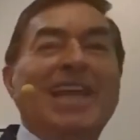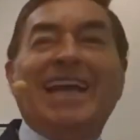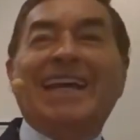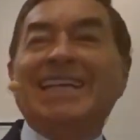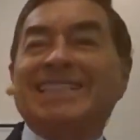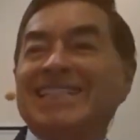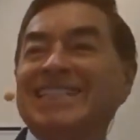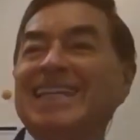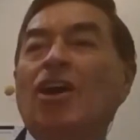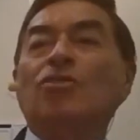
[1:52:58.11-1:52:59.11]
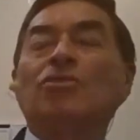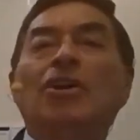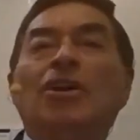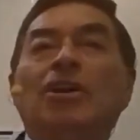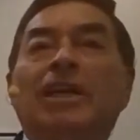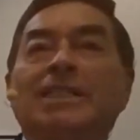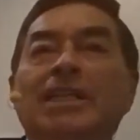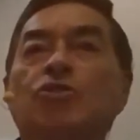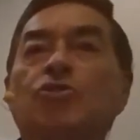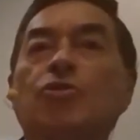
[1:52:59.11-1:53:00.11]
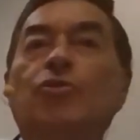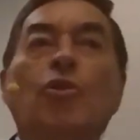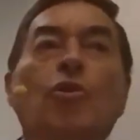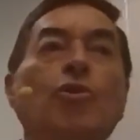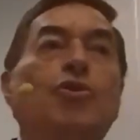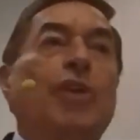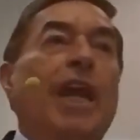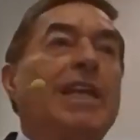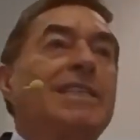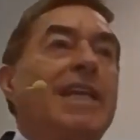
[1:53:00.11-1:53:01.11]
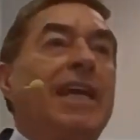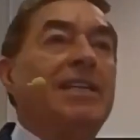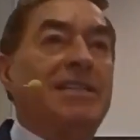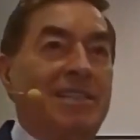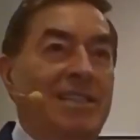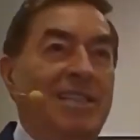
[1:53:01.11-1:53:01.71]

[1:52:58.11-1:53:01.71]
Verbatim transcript: And he says, Now, he says, Who should I send?